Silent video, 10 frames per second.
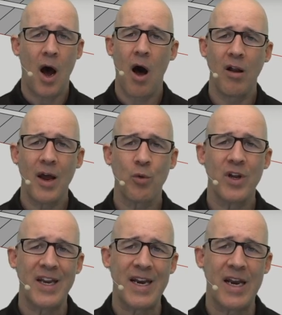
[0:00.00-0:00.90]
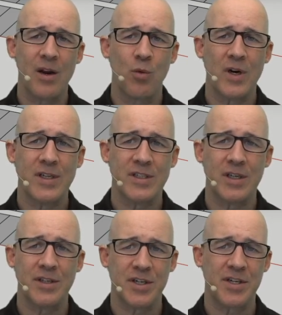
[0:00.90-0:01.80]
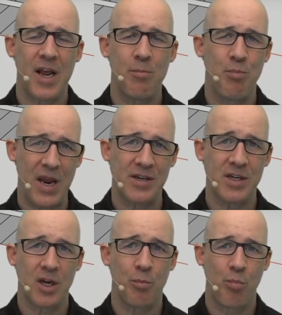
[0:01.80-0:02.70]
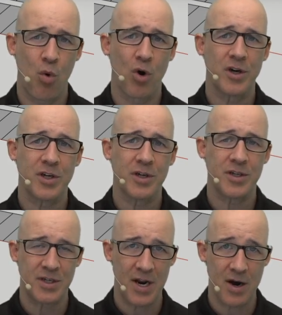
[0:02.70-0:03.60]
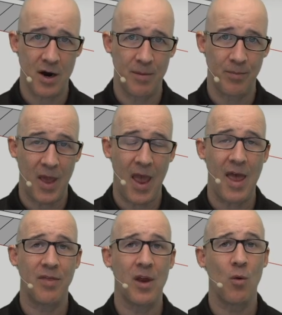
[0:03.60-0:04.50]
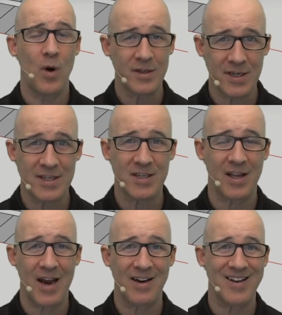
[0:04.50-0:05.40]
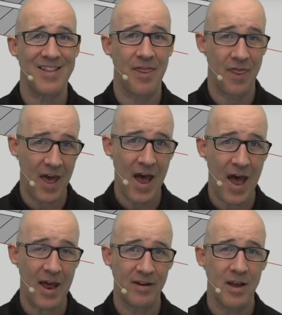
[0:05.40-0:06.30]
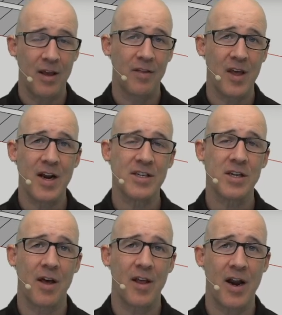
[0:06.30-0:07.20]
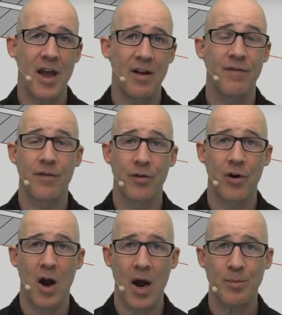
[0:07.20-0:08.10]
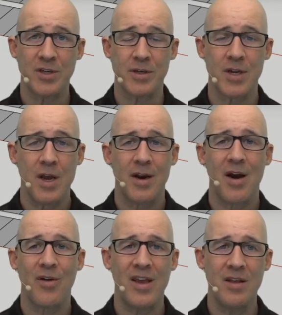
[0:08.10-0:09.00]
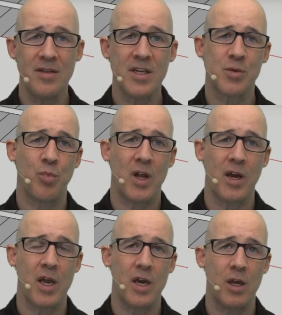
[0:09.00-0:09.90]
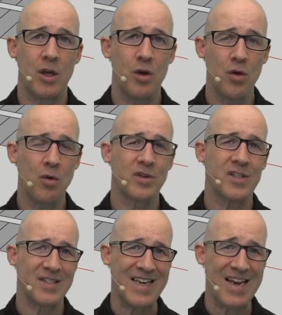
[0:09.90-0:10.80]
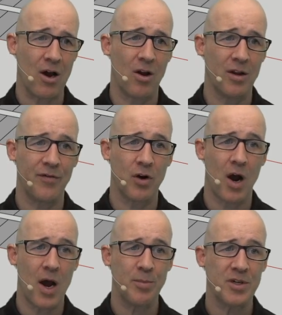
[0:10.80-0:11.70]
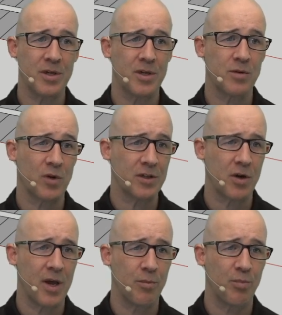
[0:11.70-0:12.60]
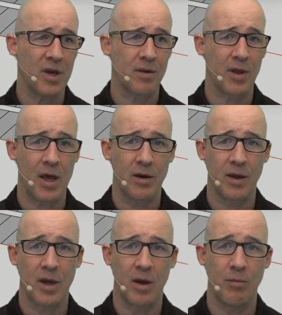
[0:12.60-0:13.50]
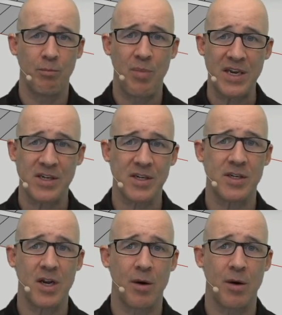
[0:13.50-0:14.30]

All I really needed was just a basic porch stair. And then once I selected that, then I saw that I had further options. Now, in this plugin, you don't see all of your options. Well, let's go ahead and pick that. Basic Stair